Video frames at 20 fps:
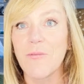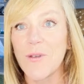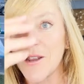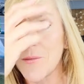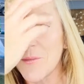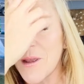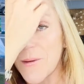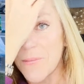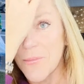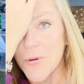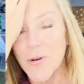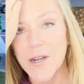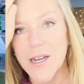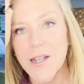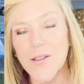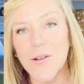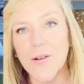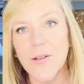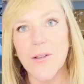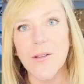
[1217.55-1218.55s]
me in my pretty
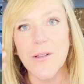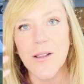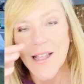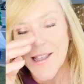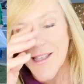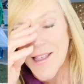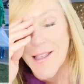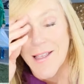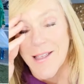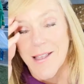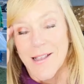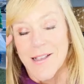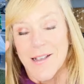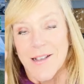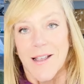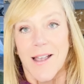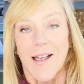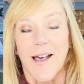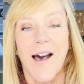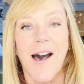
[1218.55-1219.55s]
little
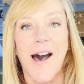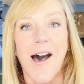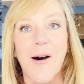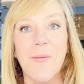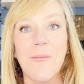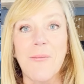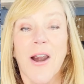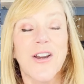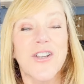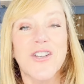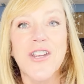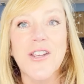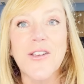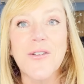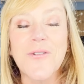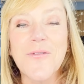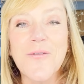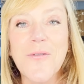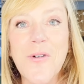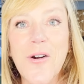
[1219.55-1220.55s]
uh, marching
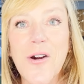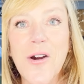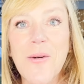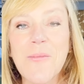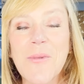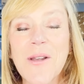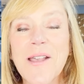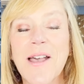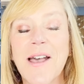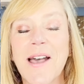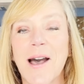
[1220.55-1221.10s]
uniform.